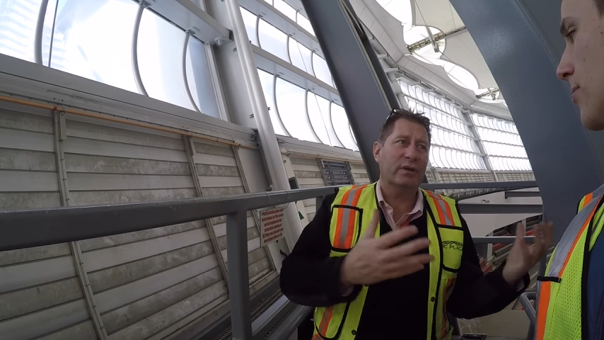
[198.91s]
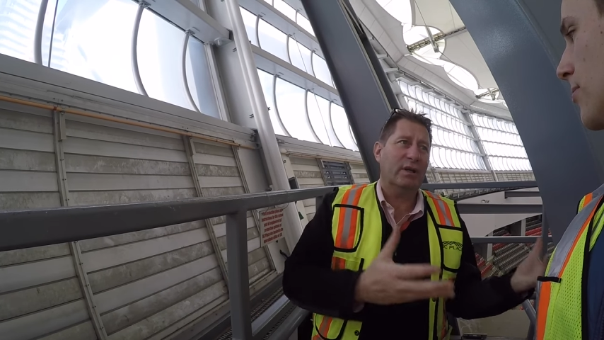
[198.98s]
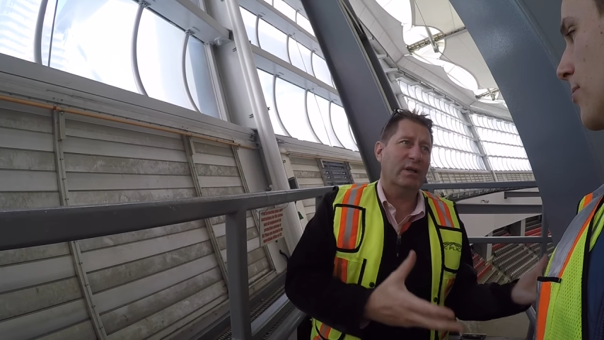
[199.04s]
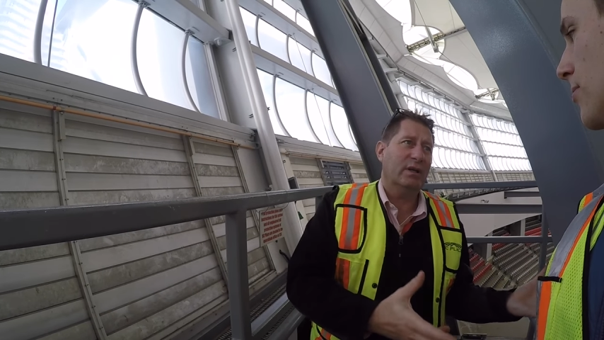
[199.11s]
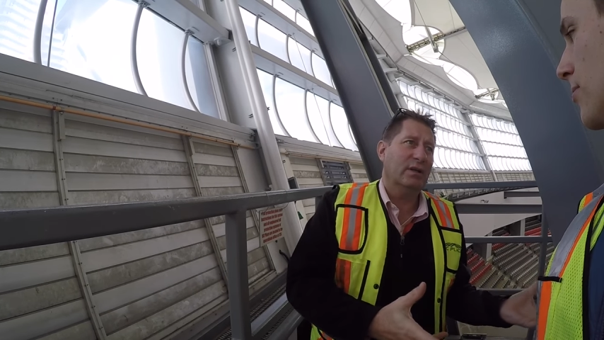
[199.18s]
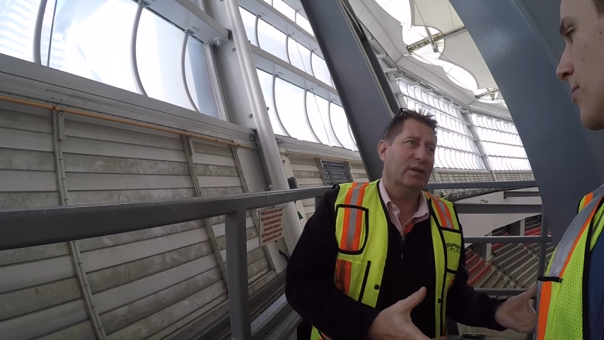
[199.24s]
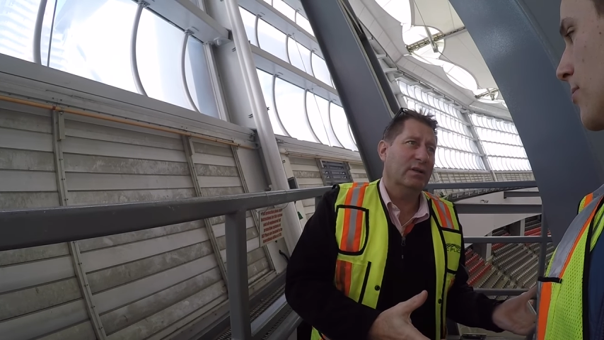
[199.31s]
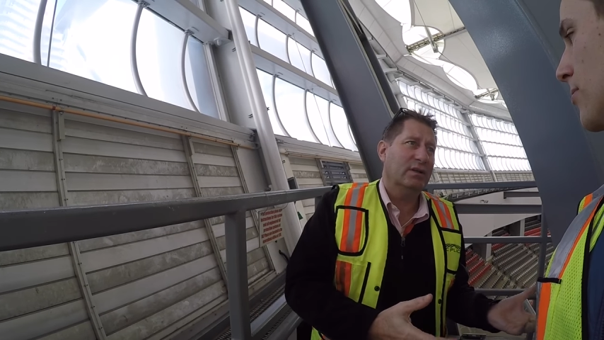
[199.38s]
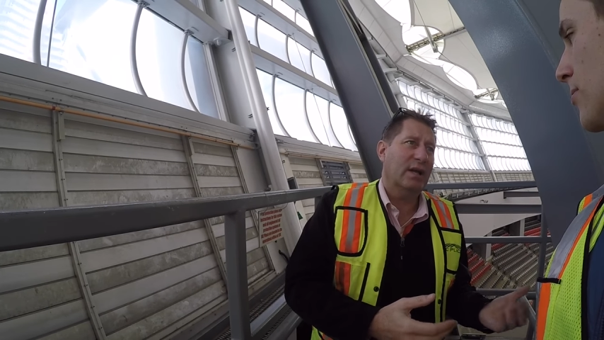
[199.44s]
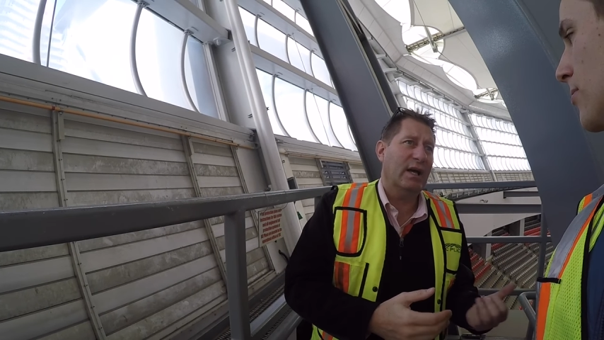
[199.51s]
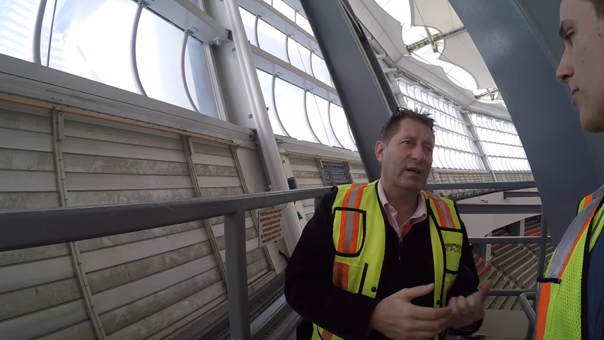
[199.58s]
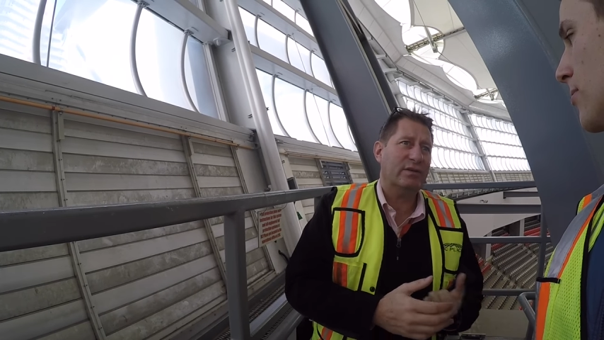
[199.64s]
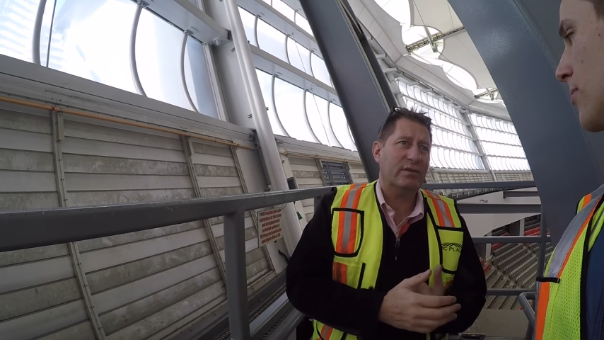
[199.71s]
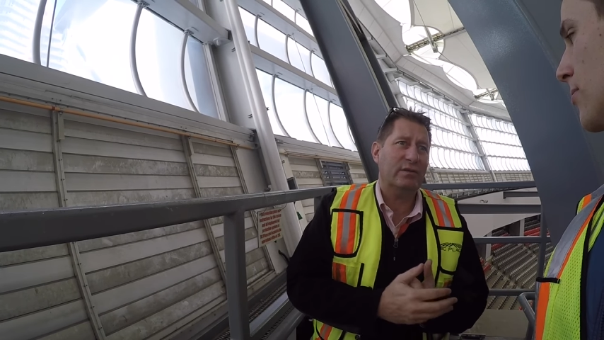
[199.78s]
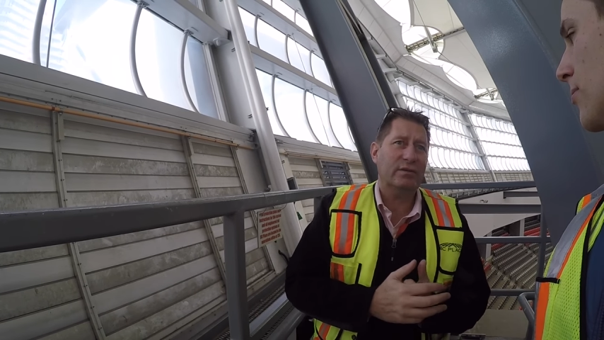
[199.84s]
Canadian
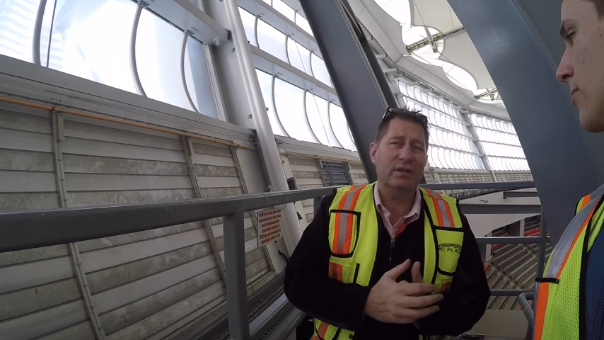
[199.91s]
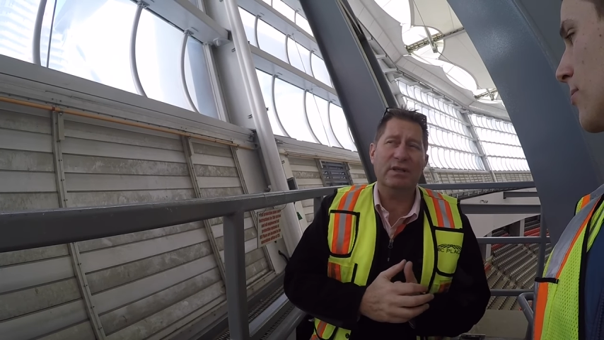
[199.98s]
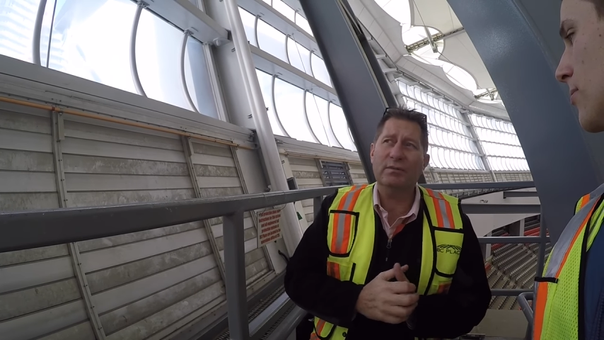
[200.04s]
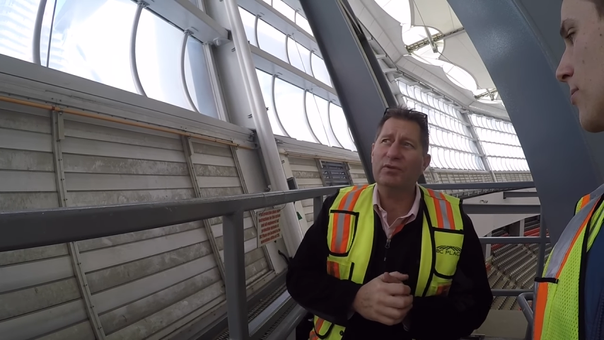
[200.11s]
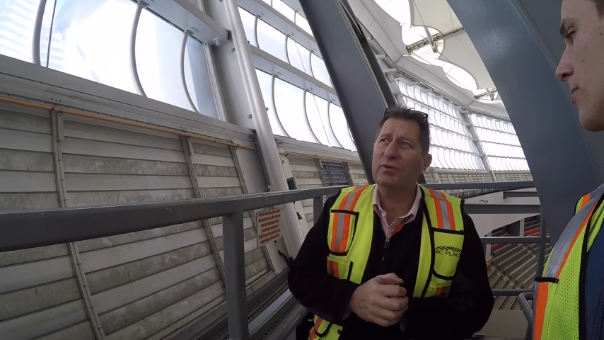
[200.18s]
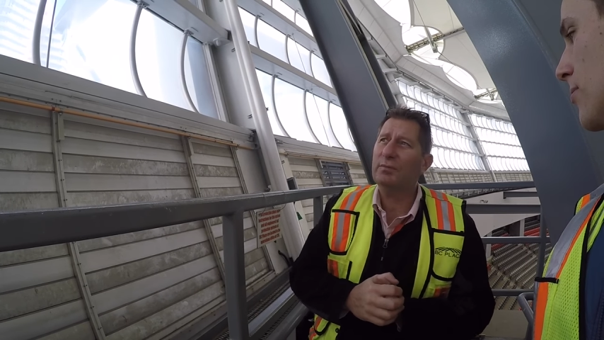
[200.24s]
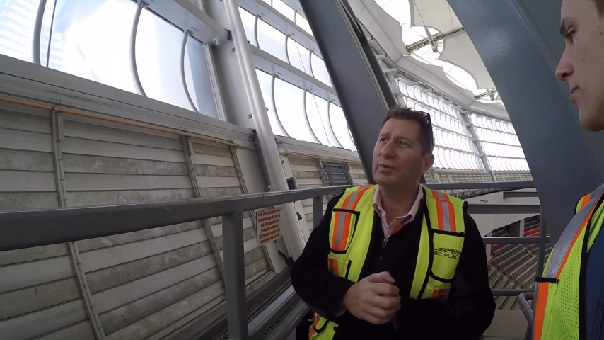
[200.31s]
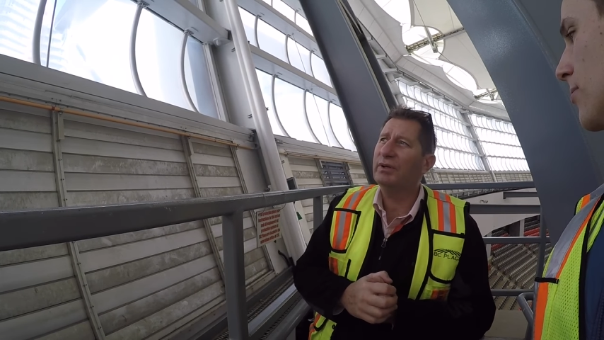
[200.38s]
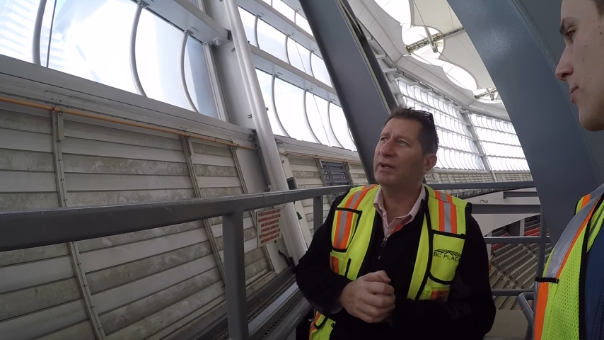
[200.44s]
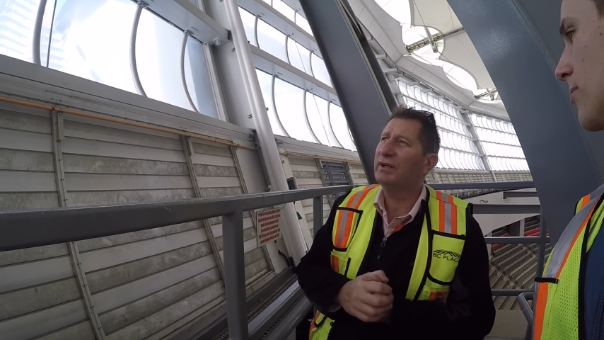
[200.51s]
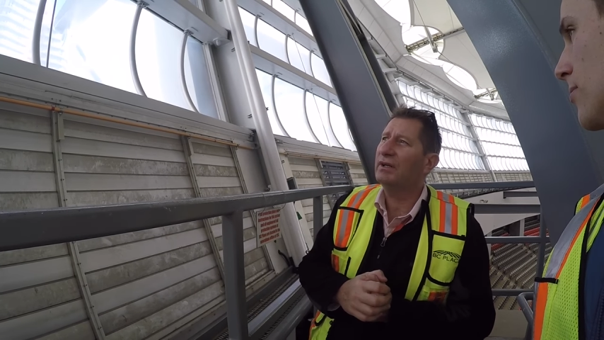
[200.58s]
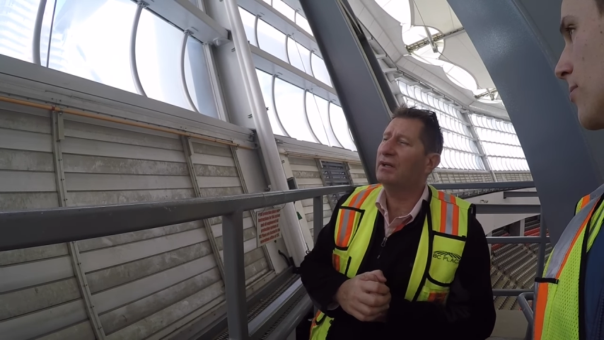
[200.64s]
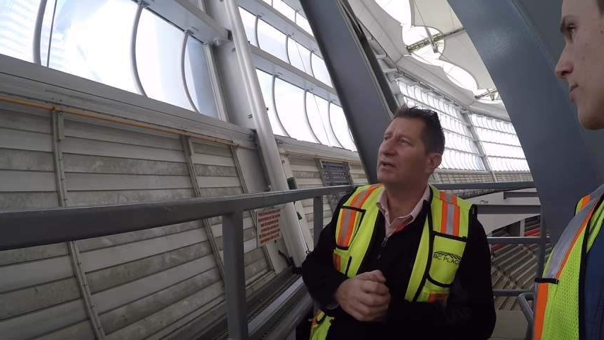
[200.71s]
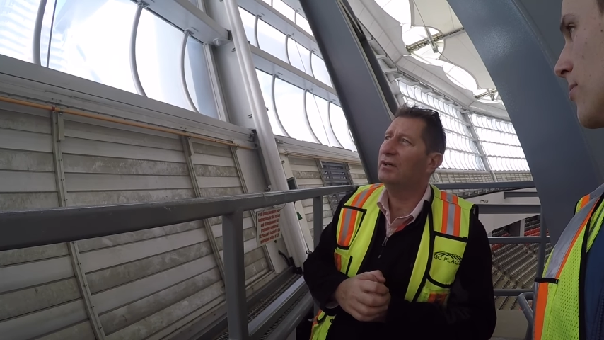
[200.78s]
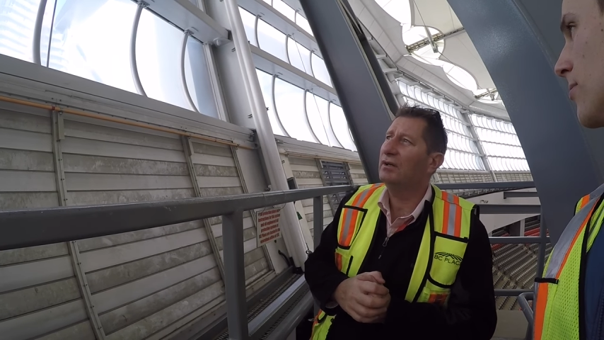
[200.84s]
national teams are
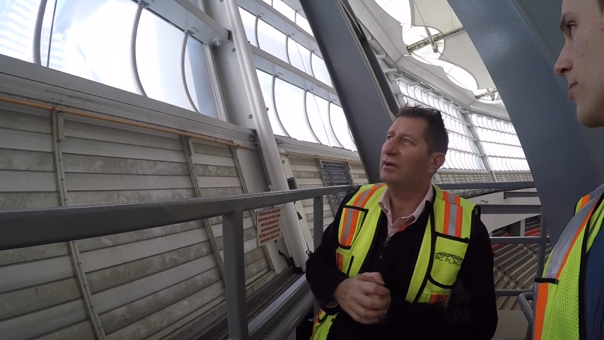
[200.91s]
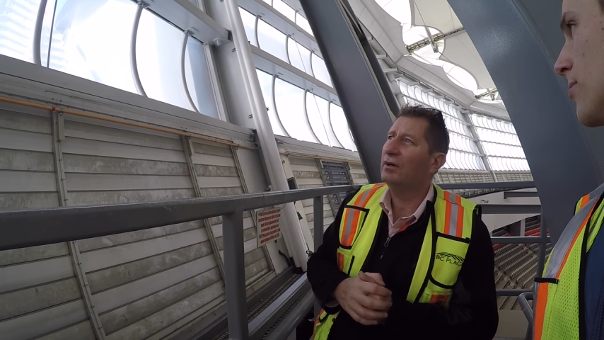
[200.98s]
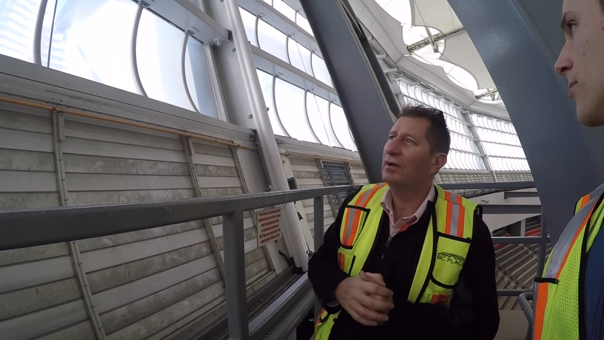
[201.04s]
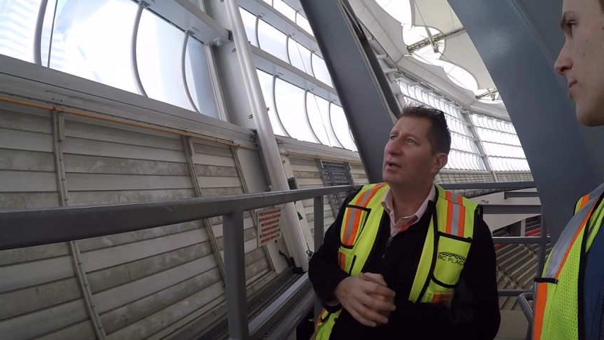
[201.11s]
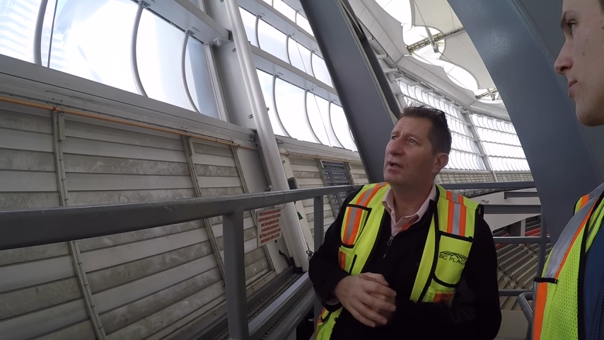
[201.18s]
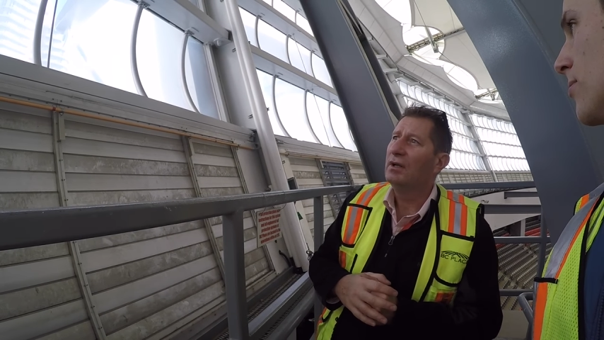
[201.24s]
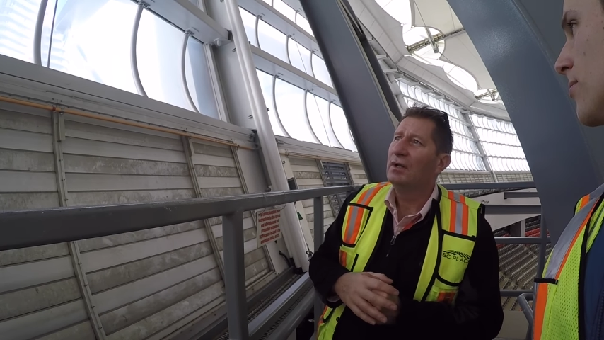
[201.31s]
playing in here.